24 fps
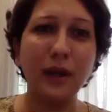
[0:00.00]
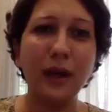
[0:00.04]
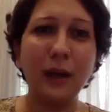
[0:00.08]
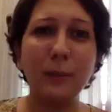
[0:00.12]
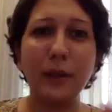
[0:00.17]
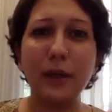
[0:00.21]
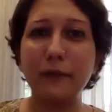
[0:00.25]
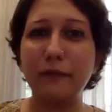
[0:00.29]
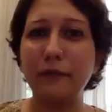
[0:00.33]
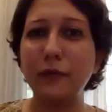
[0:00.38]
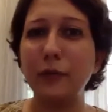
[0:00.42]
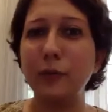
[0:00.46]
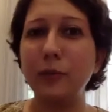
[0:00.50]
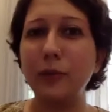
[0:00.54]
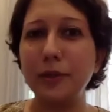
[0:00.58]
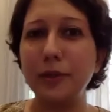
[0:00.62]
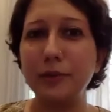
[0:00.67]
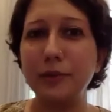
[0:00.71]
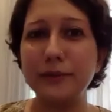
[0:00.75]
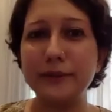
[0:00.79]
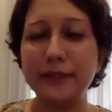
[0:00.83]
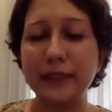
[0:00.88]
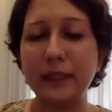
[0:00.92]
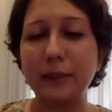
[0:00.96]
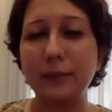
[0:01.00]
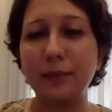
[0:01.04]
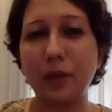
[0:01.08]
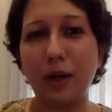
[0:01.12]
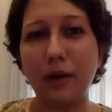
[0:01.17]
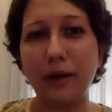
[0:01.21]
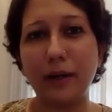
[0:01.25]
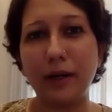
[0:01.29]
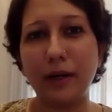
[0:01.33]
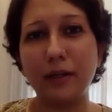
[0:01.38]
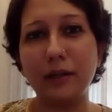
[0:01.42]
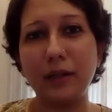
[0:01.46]
But if you were using a
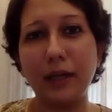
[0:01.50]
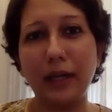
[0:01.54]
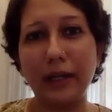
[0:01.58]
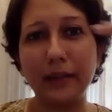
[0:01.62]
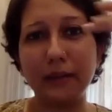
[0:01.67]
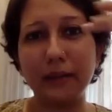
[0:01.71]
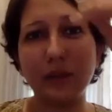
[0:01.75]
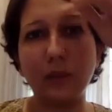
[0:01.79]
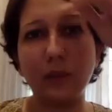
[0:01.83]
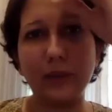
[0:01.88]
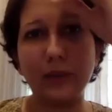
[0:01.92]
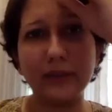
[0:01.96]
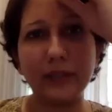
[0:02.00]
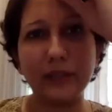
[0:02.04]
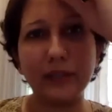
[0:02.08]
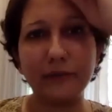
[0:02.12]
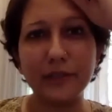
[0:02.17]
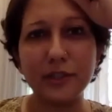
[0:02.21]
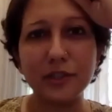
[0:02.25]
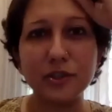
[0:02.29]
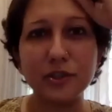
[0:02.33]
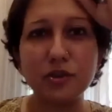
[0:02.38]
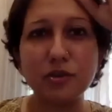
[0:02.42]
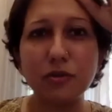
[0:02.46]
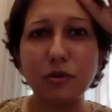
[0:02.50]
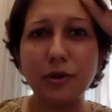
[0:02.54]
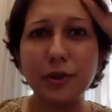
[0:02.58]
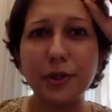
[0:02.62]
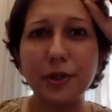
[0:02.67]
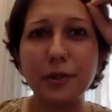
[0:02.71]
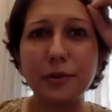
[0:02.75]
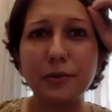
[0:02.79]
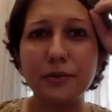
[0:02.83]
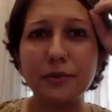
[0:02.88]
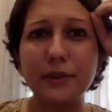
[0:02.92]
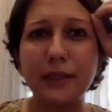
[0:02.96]
product like the one that we just showed
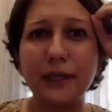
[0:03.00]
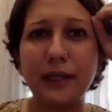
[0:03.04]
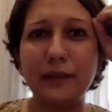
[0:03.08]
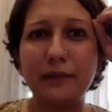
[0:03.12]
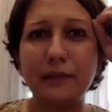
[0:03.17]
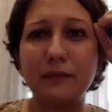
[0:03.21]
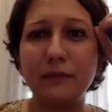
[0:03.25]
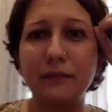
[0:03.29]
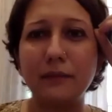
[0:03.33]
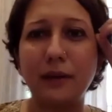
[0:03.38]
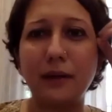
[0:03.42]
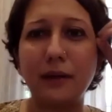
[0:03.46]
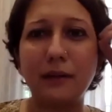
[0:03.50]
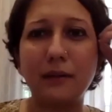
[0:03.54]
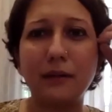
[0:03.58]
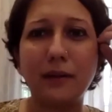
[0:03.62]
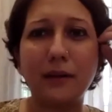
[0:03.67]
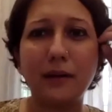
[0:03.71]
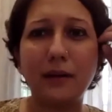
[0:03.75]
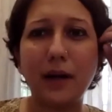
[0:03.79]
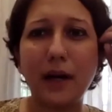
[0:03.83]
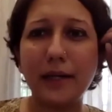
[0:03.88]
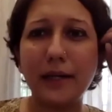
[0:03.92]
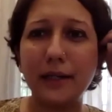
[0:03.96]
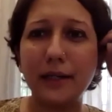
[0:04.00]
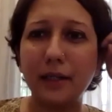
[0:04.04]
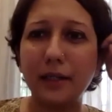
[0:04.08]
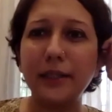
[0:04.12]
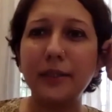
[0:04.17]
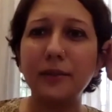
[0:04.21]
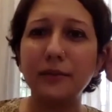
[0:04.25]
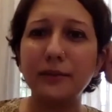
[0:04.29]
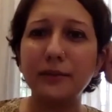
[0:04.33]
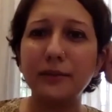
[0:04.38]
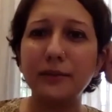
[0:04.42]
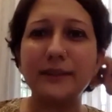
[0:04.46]
you, then I really
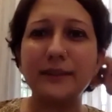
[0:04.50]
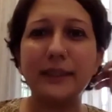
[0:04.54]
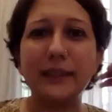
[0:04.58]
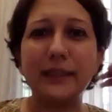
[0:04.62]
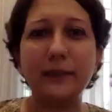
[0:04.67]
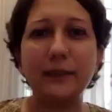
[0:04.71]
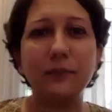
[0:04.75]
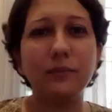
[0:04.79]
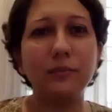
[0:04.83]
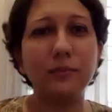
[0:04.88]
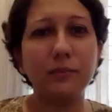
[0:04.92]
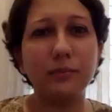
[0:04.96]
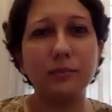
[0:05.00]
don't see